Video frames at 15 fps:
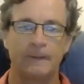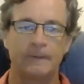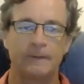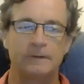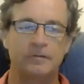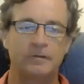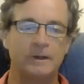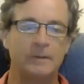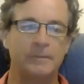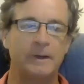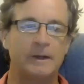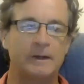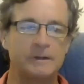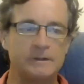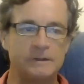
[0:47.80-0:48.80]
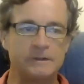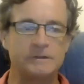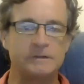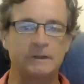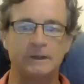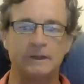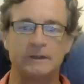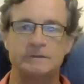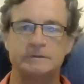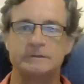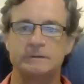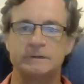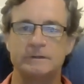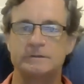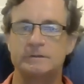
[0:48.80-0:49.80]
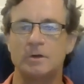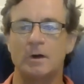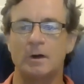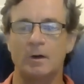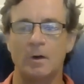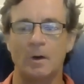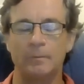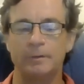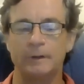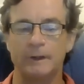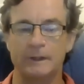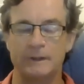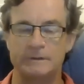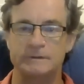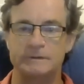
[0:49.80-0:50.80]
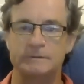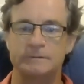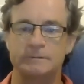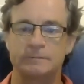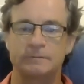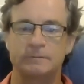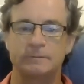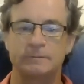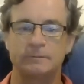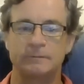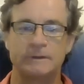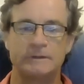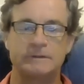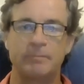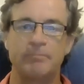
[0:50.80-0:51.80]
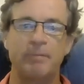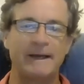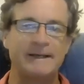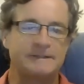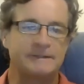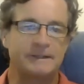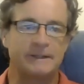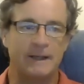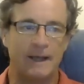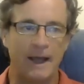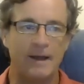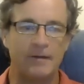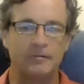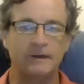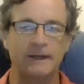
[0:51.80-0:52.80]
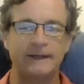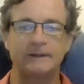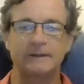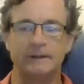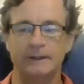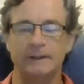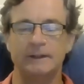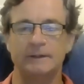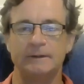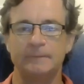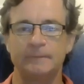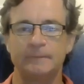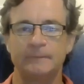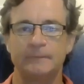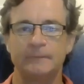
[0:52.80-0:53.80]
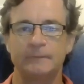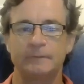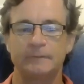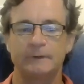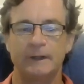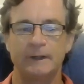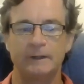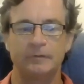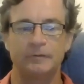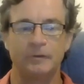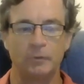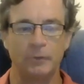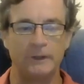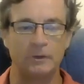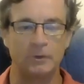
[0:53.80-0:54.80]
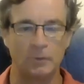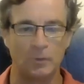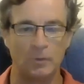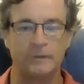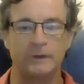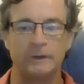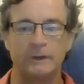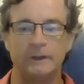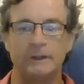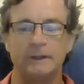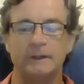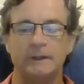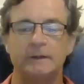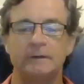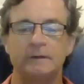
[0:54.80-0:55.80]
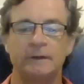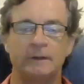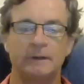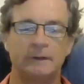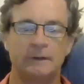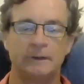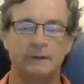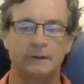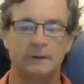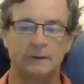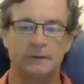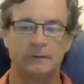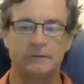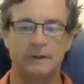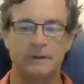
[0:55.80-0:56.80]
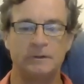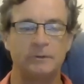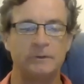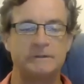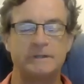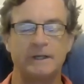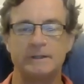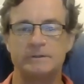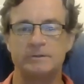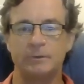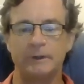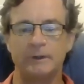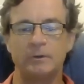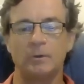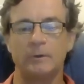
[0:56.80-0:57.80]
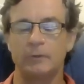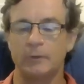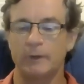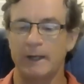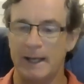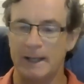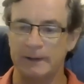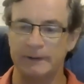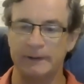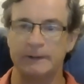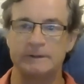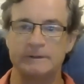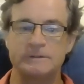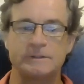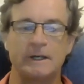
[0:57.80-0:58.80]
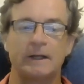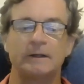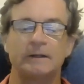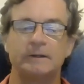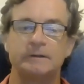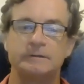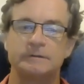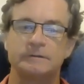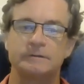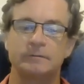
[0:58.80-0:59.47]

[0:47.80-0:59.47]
And the thing about conditioning is it's not complex. It's a basic athletic need. And if you ignore the need, then you intend to ignore the reality and challenge.